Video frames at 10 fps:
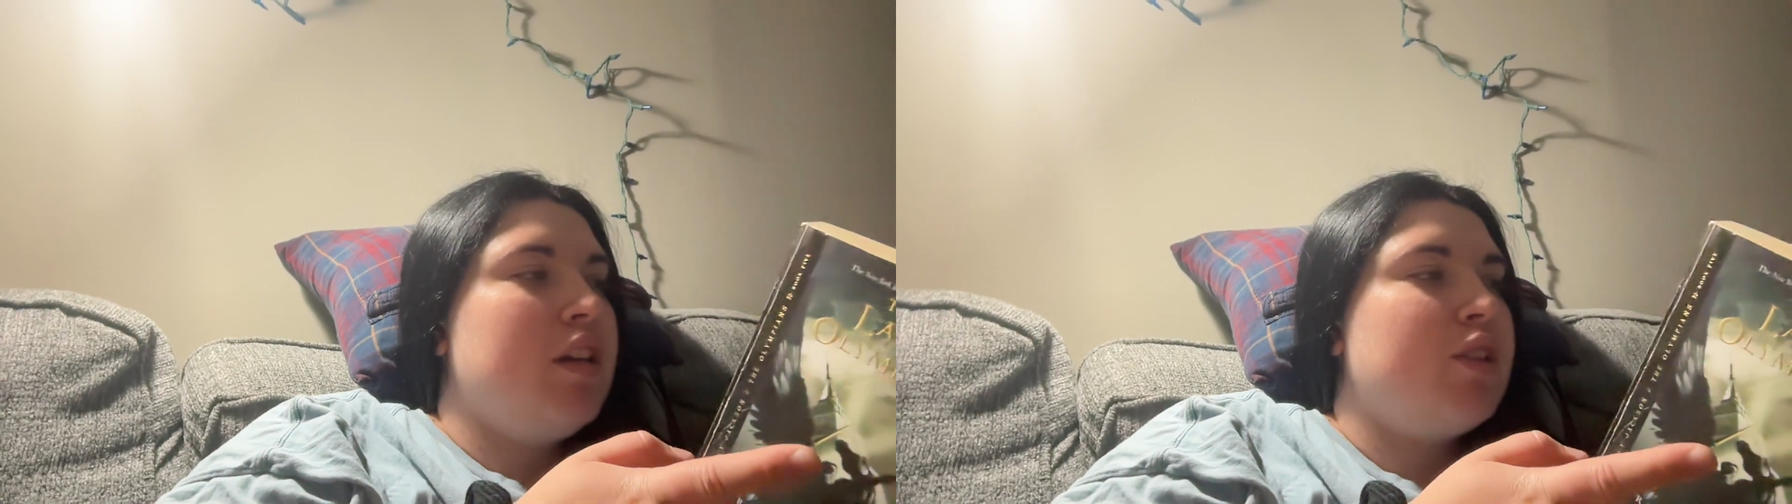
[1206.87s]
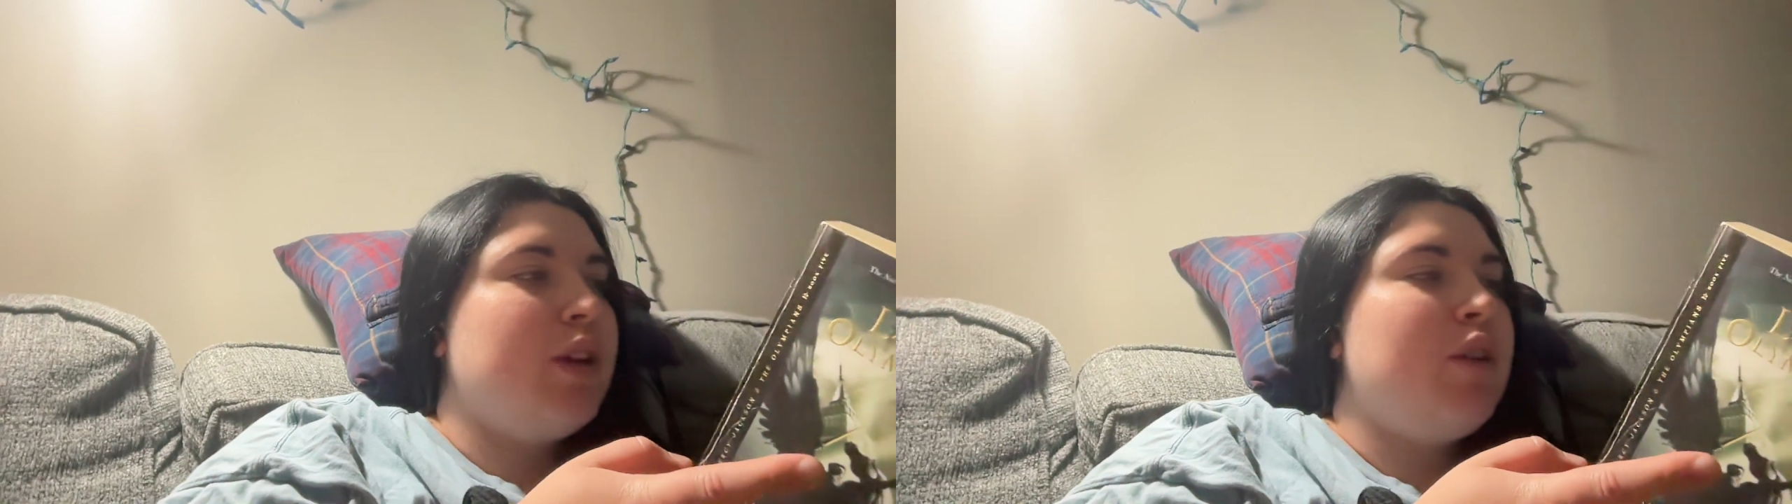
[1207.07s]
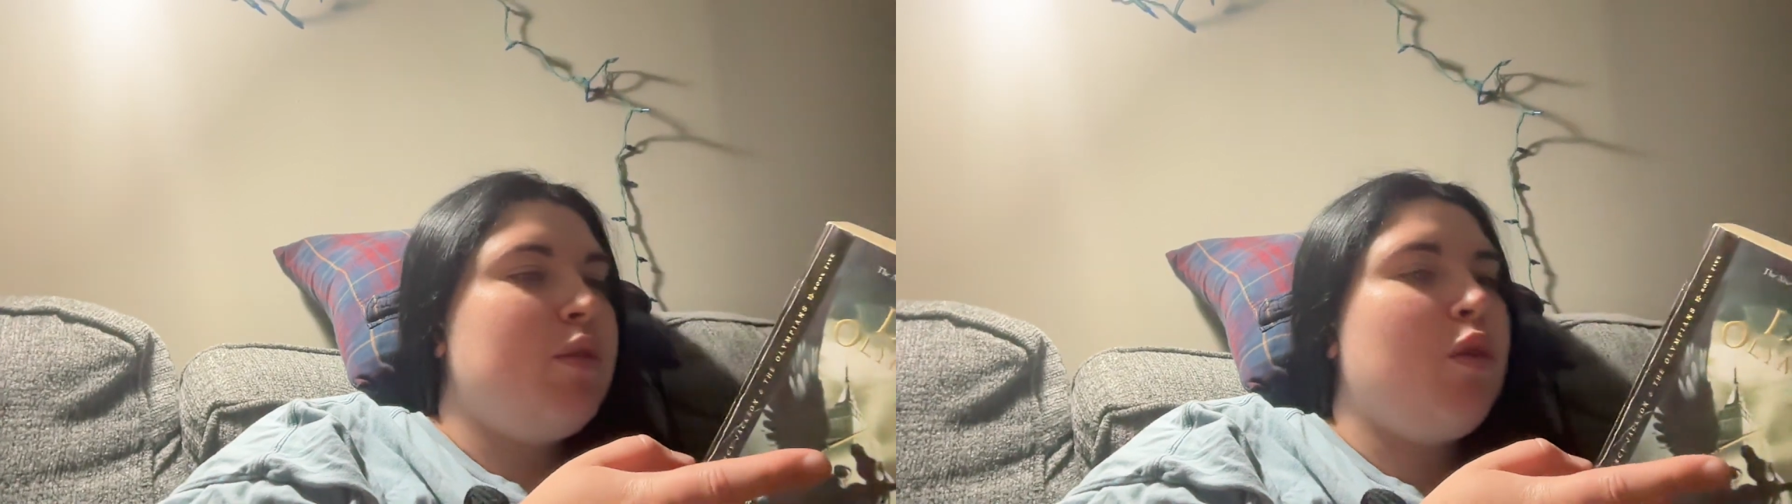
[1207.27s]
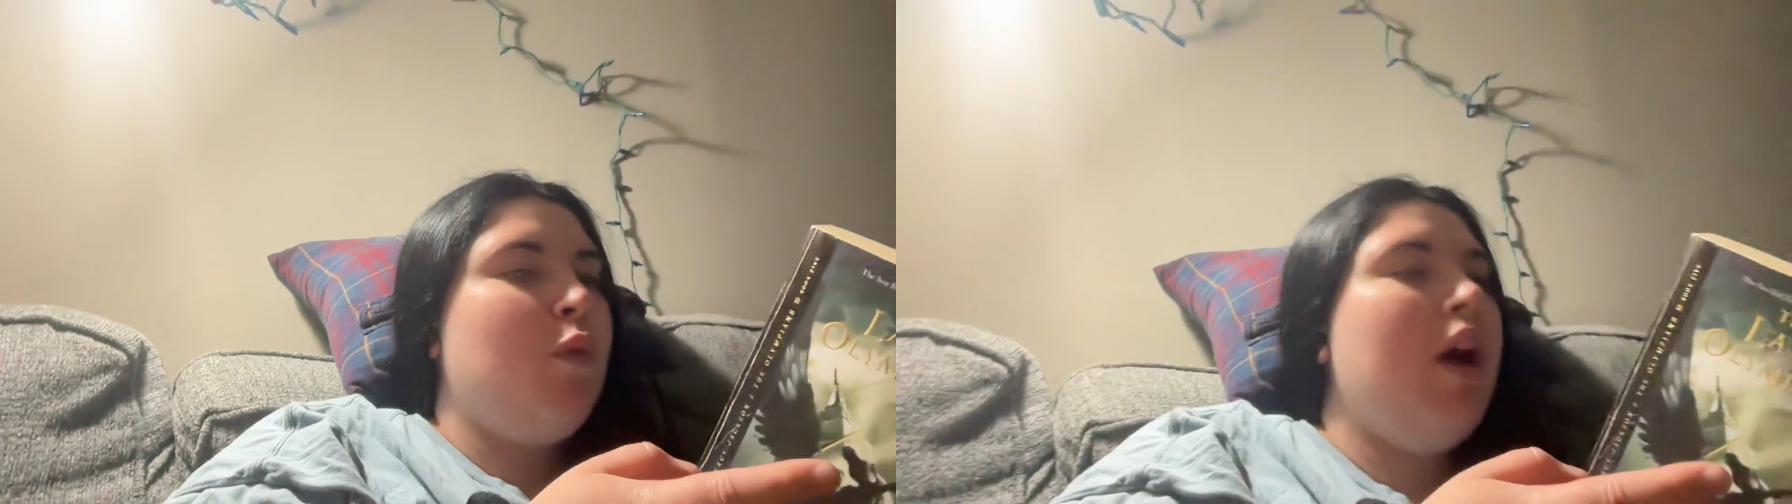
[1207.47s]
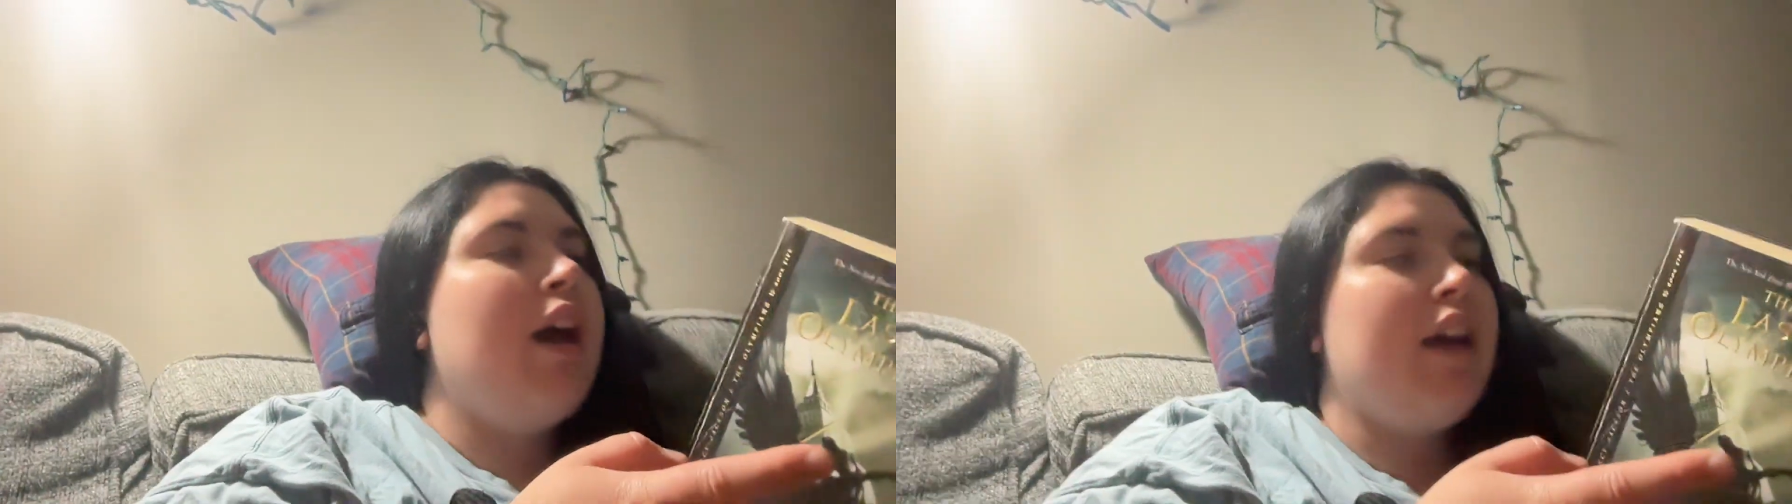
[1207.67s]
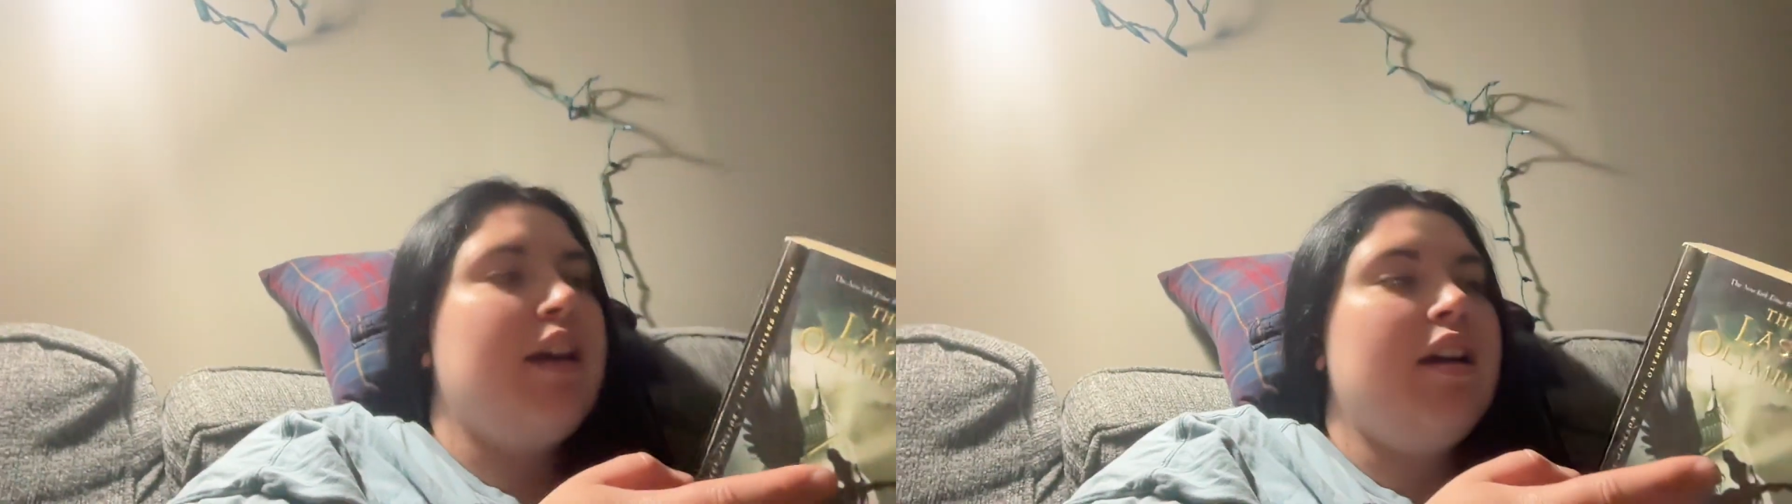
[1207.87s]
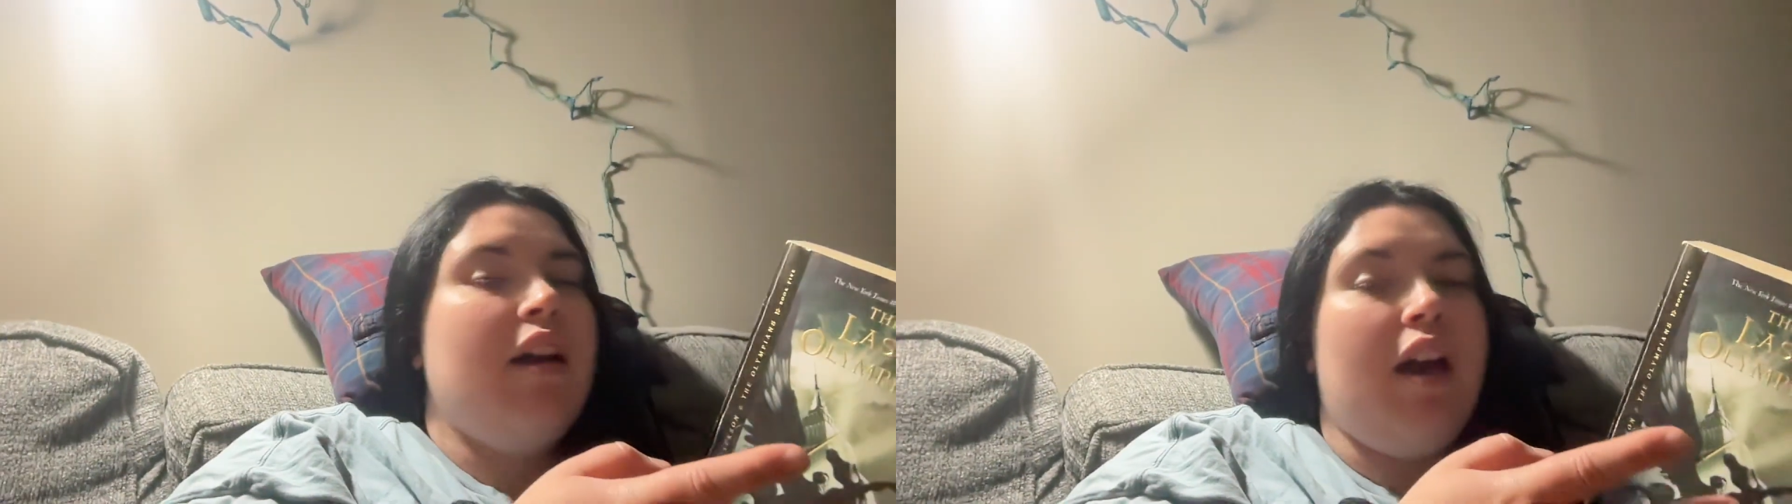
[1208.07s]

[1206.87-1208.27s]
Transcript: So I don't know why